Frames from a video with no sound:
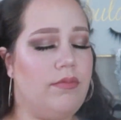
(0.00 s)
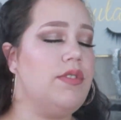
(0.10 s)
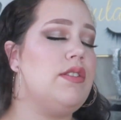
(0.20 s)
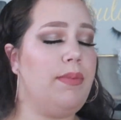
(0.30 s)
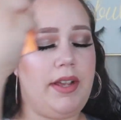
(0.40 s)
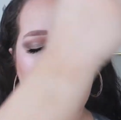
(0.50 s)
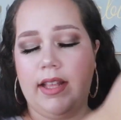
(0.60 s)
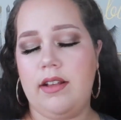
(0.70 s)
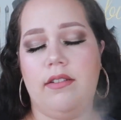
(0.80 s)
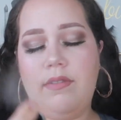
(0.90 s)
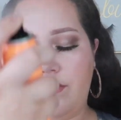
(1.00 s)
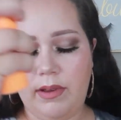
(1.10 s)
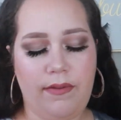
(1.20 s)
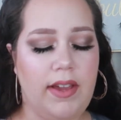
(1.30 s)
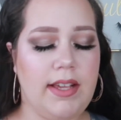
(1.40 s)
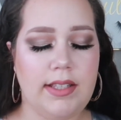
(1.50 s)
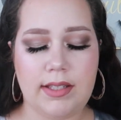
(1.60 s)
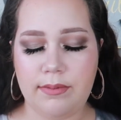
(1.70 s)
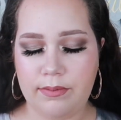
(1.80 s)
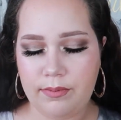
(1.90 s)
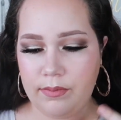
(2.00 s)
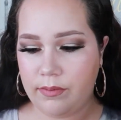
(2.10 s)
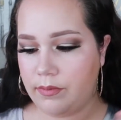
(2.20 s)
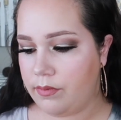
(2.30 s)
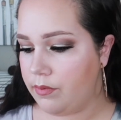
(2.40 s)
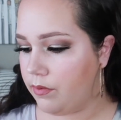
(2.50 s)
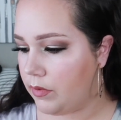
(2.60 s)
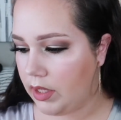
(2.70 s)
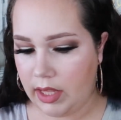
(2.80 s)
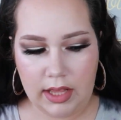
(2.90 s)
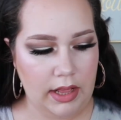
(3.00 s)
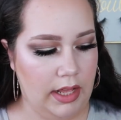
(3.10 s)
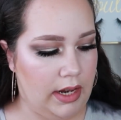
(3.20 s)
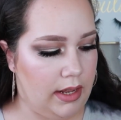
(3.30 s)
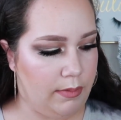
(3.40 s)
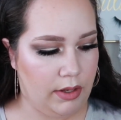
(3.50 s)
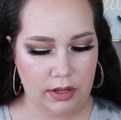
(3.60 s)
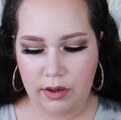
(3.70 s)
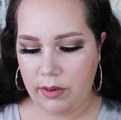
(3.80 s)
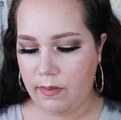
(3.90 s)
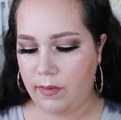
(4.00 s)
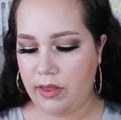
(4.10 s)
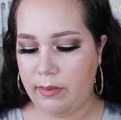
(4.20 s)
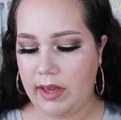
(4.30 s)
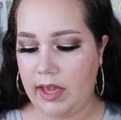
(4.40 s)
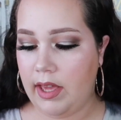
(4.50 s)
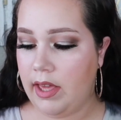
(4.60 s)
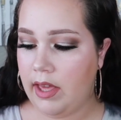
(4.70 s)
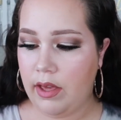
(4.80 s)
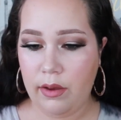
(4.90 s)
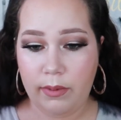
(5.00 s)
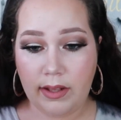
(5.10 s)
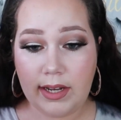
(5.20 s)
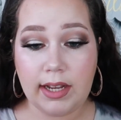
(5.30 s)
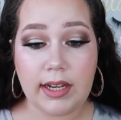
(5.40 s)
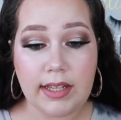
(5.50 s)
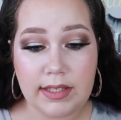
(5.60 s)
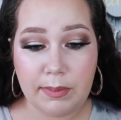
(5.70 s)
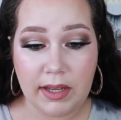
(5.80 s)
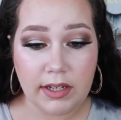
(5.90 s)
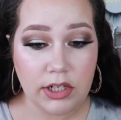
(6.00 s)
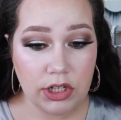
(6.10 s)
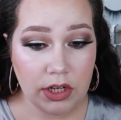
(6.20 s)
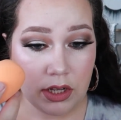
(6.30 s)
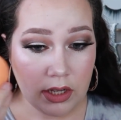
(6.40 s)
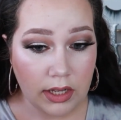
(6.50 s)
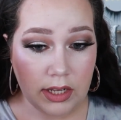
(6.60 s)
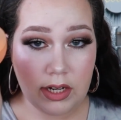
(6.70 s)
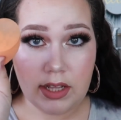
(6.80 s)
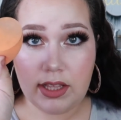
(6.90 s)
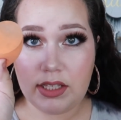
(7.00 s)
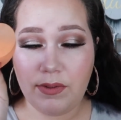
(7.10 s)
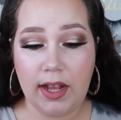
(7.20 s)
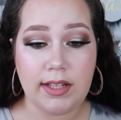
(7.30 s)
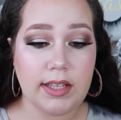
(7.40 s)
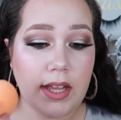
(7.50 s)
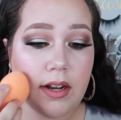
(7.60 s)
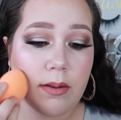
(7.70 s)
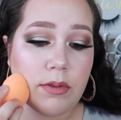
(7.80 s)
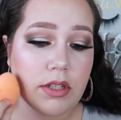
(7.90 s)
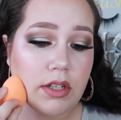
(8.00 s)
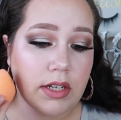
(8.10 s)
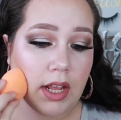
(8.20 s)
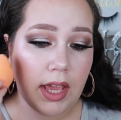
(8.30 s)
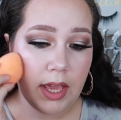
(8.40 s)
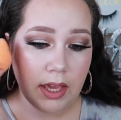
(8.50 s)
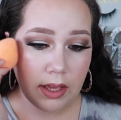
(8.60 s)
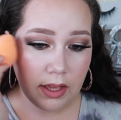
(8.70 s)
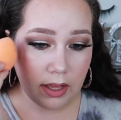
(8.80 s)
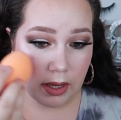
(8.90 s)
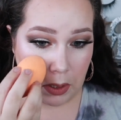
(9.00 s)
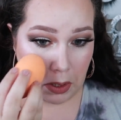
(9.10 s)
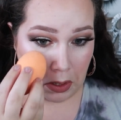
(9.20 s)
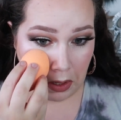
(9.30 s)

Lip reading: spraying that all over my face. And then I'm going to go in with my Real Technique sponge and this flat side. I'm just going to take and